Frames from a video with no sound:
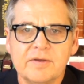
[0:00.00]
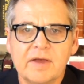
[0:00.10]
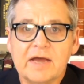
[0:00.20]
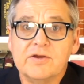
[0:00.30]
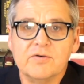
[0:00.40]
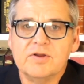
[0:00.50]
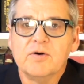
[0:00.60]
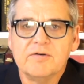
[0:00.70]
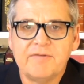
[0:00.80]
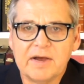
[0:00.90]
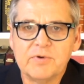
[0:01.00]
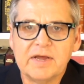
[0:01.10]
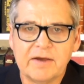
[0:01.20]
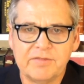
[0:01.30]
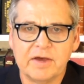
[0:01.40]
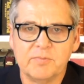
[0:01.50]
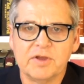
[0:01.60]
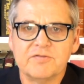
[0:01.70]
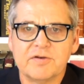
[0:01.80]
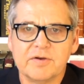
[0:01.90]
I don't know if I would have that
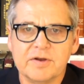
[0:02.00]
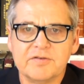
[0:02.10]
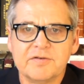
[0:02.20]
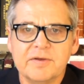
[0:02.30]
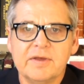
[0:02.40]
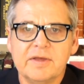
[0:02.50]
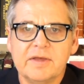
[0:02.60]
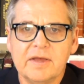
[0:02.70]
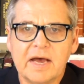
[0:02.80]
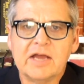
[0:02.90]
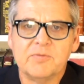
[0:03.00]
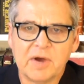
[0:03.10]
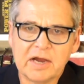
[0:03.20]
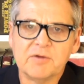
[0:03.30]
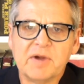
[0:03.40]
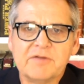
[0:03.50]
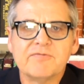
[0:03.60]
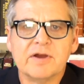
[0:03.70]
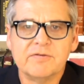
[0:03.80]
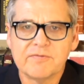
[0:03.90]
much courage. I admire my
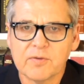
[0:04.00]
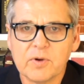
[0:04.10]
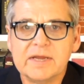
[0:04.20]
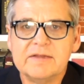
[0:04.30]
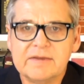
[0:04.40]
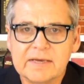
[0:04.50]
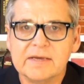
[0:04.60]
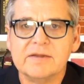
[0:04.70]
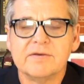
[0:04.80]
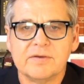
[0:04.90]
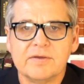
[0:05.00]
friend for what he did.